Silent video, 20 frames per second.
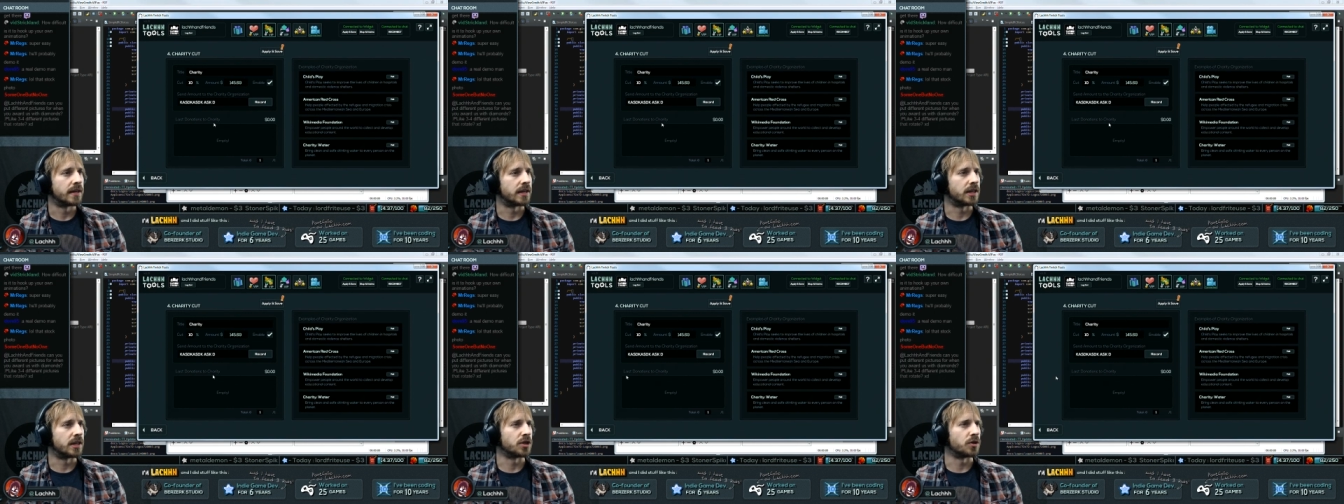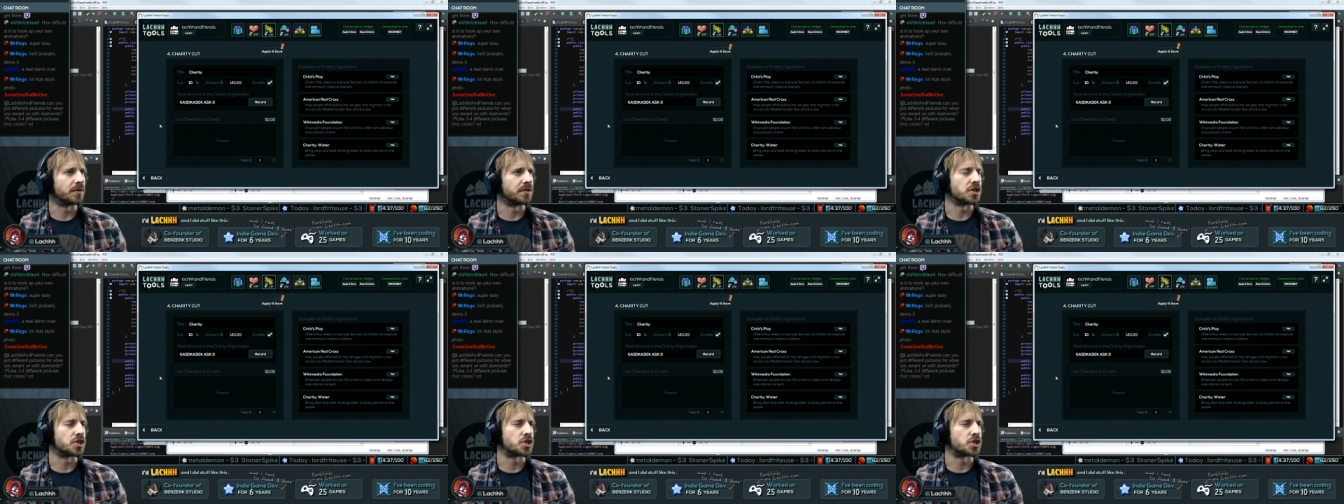here
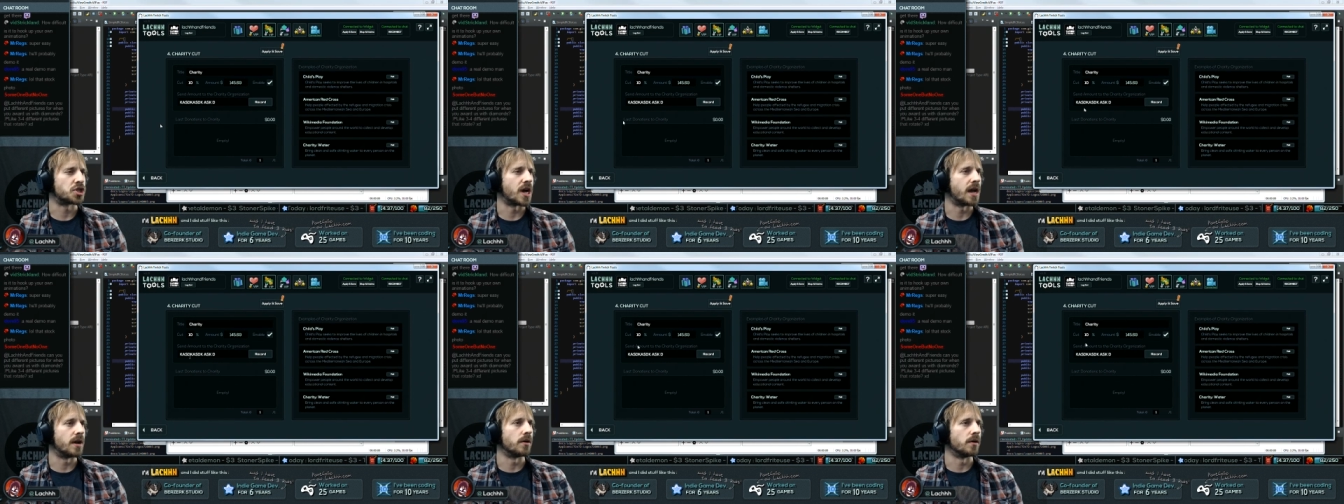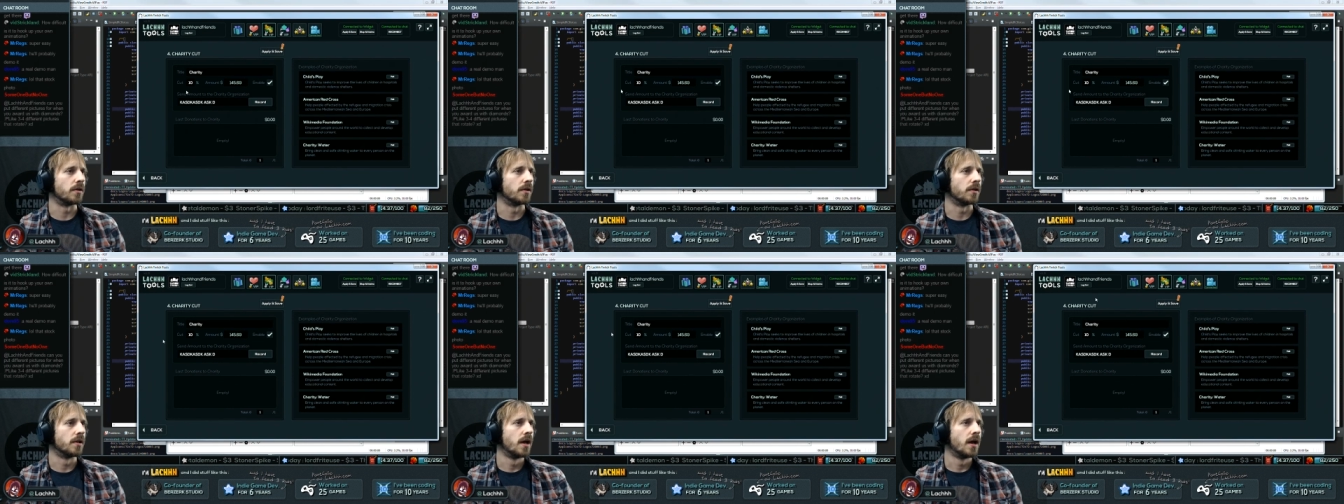on this
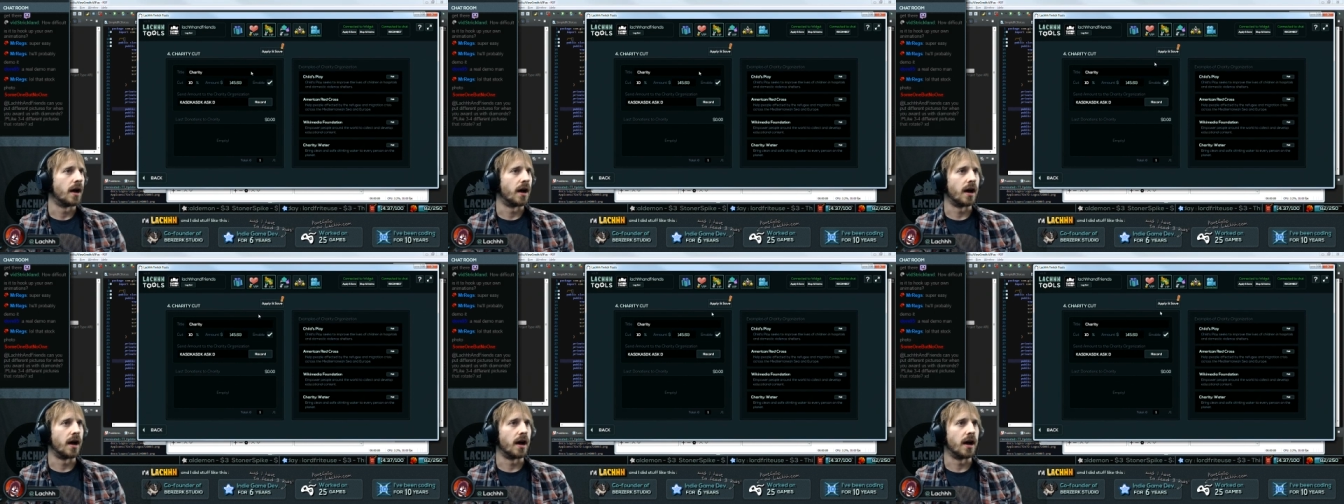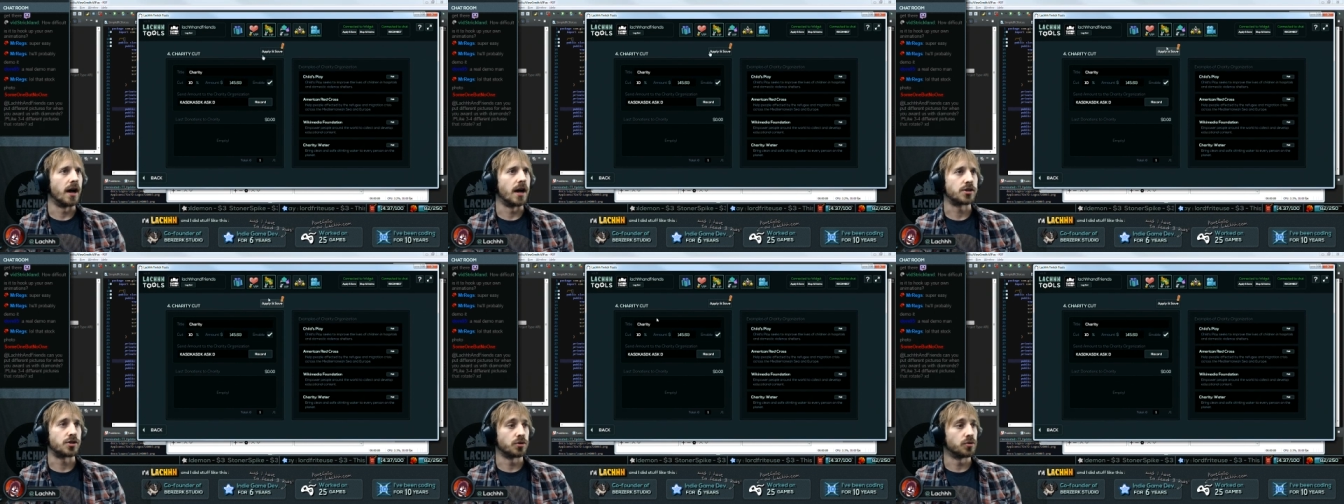channel.
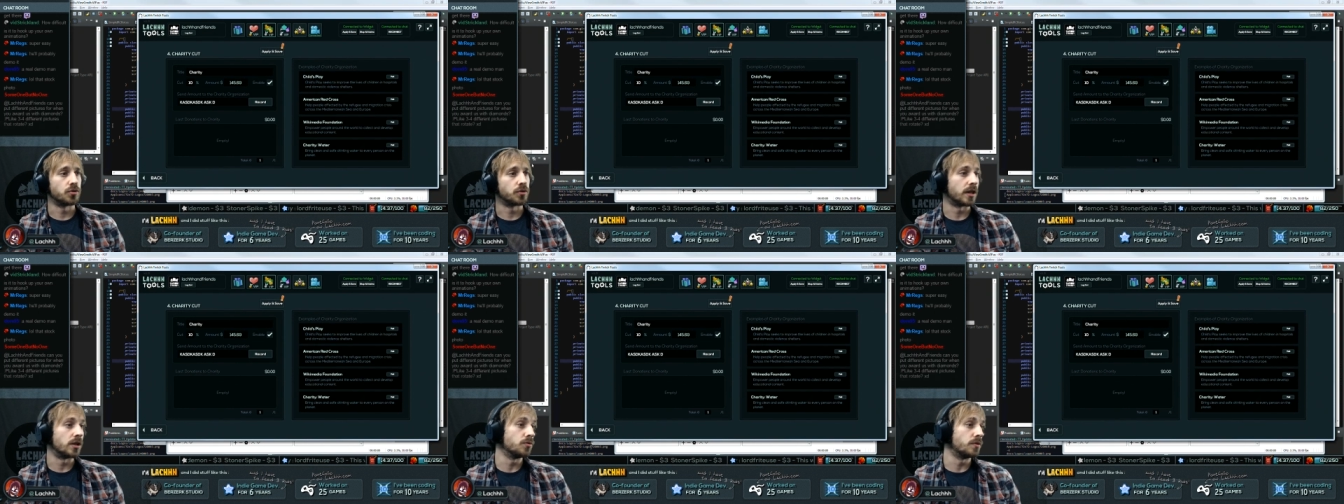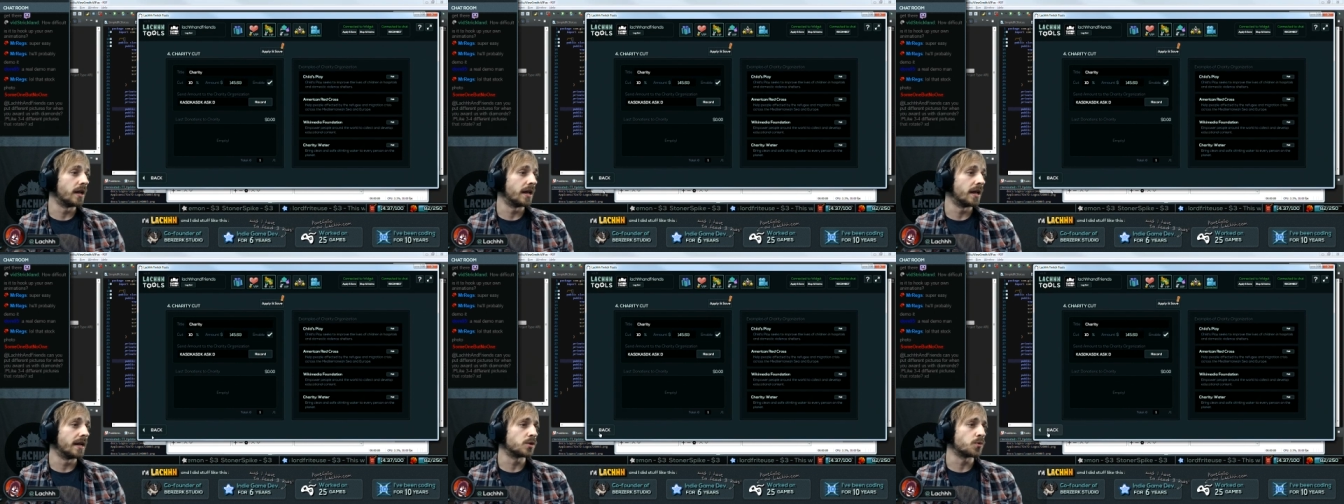Uh, so you can
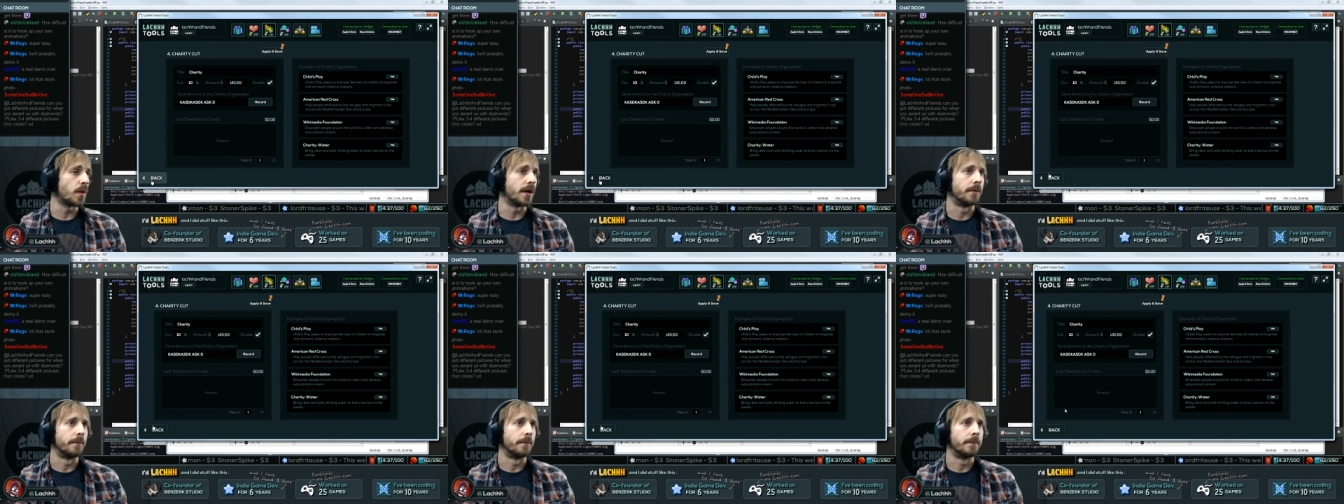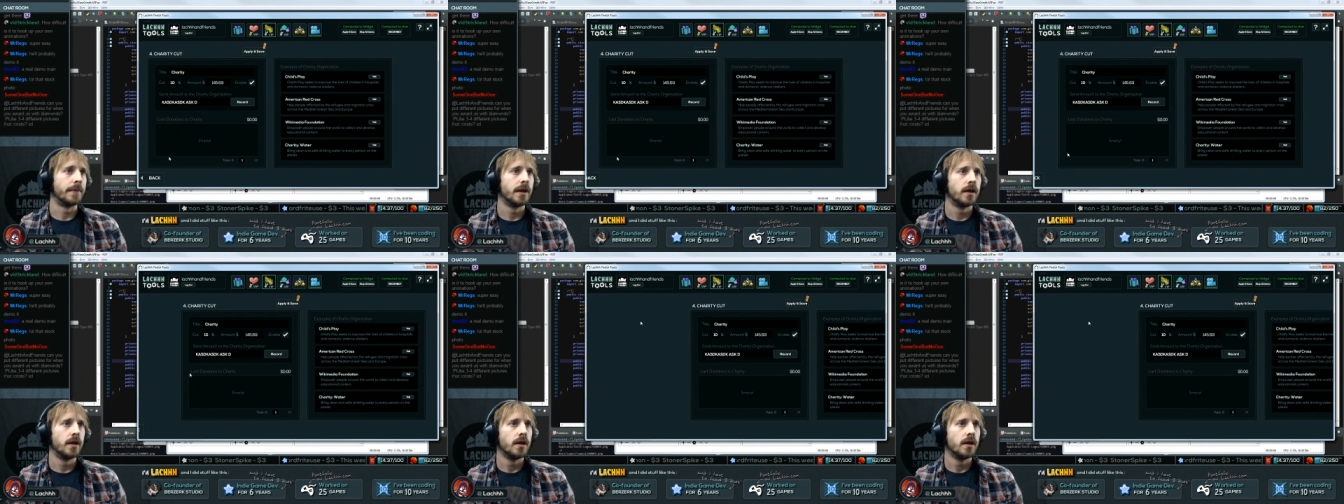do that as well.